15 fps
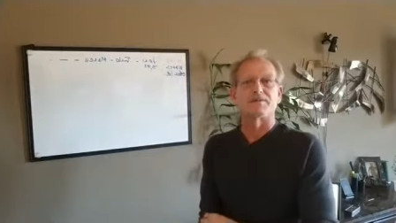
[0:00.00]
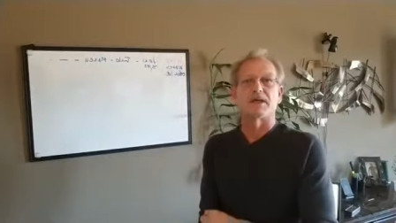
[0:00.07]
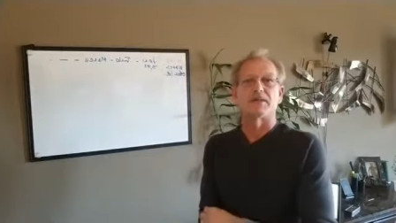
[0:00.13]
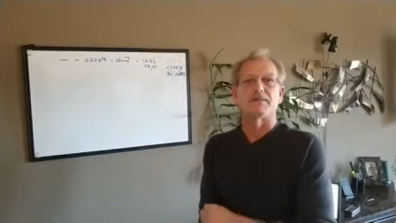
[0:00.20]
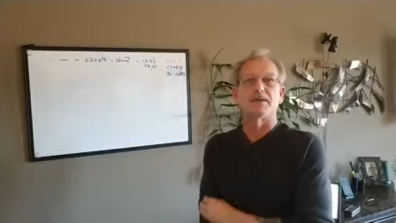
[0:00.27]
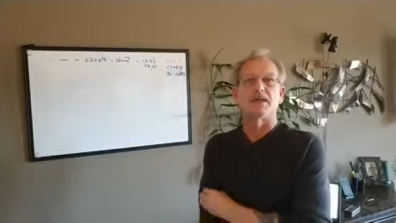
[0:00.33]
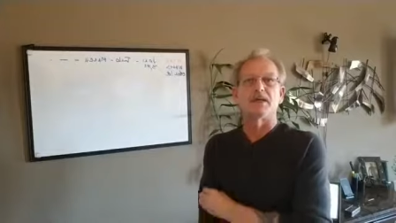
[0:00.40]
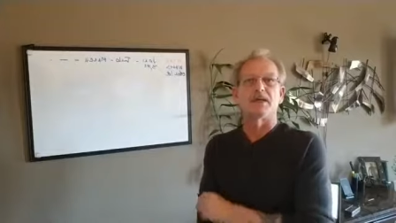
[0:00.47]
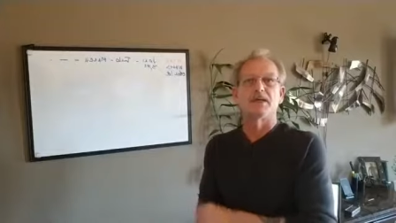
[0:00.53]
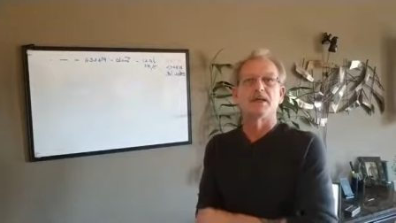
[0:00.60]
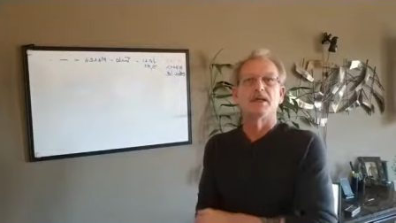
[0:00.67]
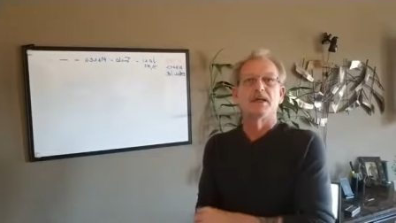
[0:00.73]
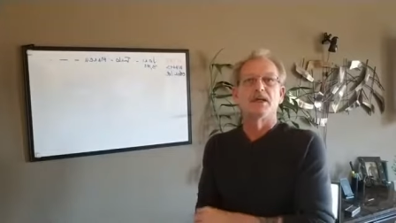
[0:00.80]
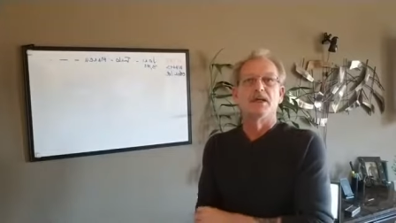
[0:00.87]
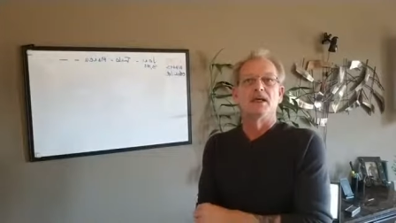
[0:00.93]
Maybe
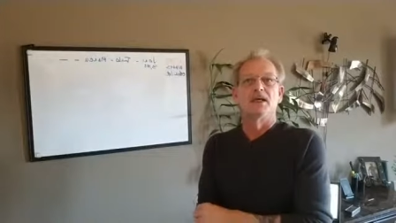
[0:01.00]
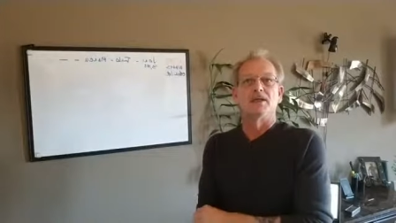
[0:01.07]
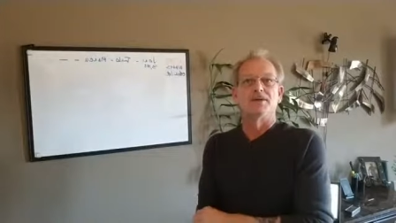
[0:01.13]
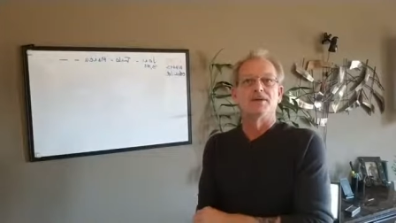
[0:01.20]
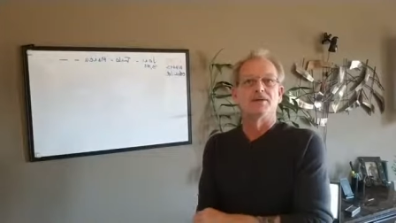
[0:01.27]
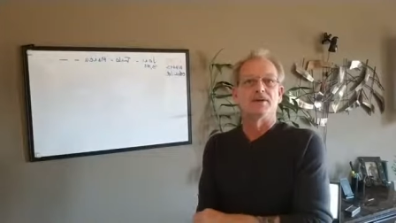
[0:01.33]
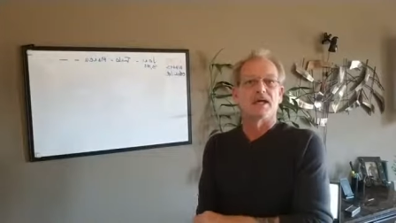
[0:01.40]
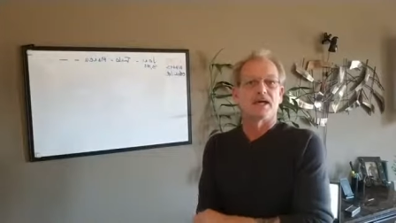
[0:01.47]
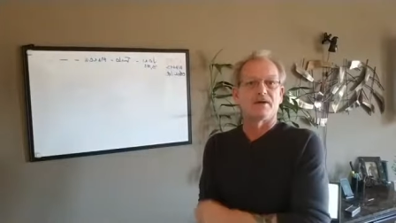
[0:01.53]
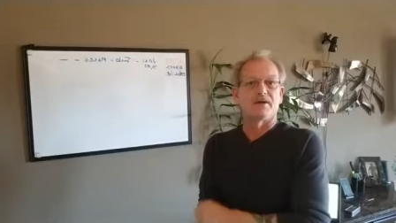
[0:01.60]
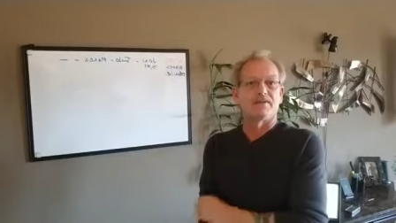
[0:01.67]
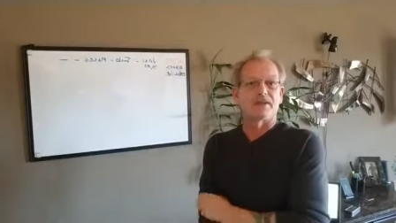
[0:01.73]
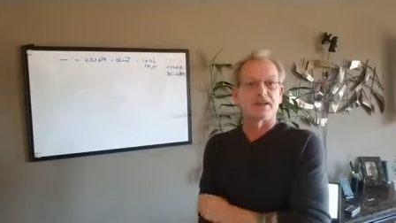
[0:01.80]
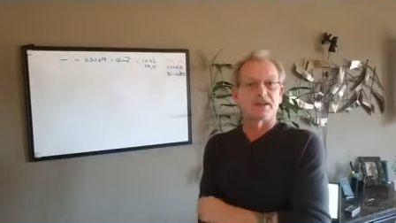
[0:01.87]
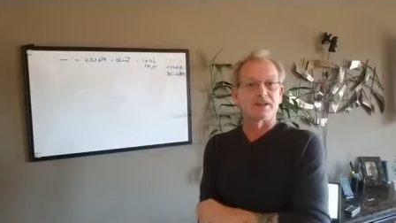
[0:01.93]
you have
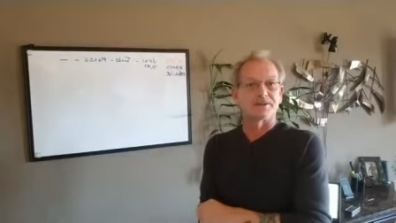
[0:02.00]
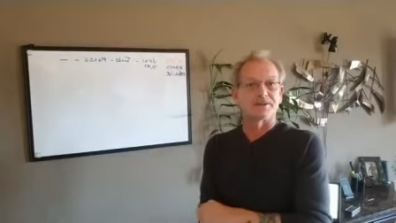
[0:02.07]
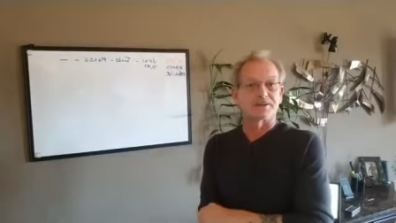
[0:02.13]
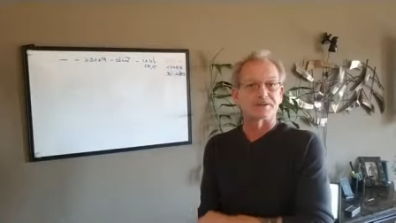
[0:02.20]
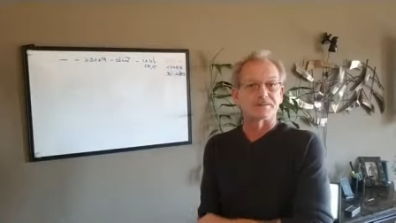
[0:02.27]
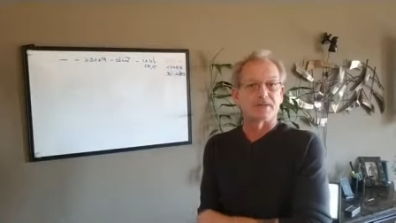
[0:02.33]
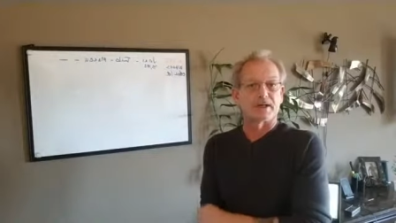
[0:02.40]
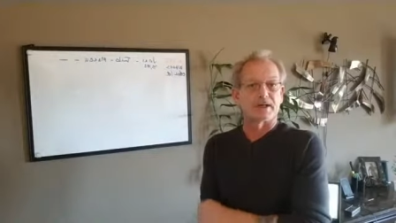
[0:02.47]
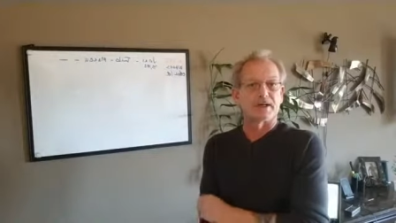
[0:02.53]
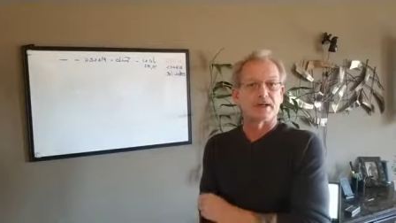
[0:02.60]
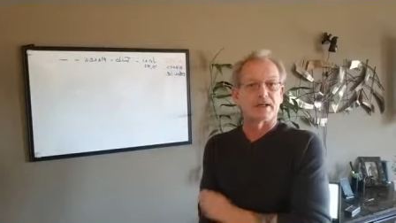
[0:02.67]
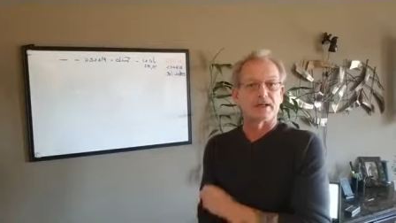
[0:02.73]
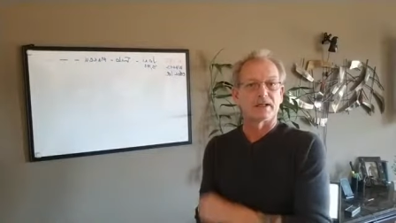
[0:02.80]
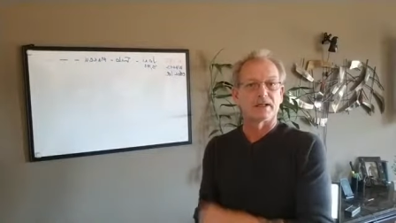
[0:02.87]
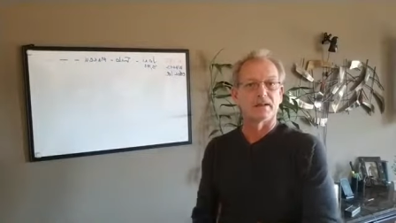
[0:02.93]
an
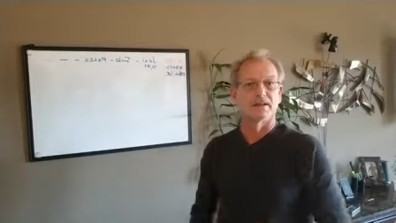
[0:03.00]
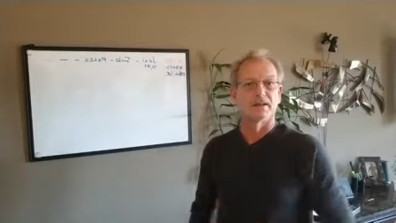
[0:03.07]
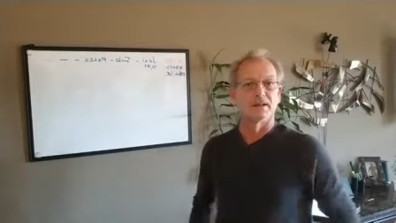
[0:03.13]
interest-bearing